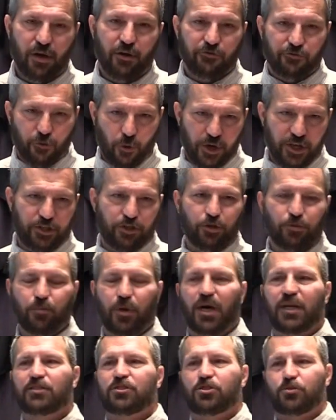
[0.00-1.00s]
42
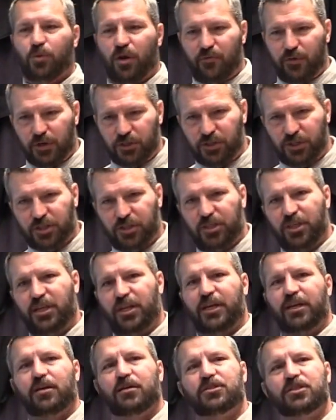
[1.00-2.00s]
months, 1260
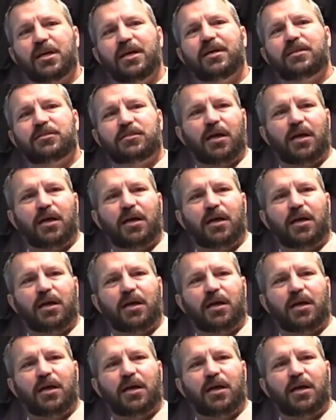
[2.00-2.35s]
years,